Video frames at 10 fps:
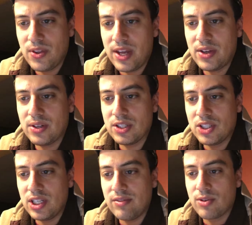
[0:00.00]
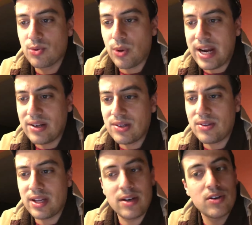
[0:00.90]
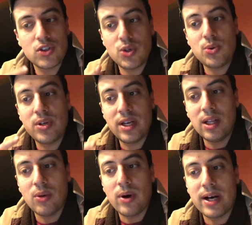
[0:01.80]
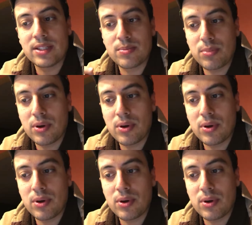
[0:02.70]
they could achieve greater than 2 kilowatts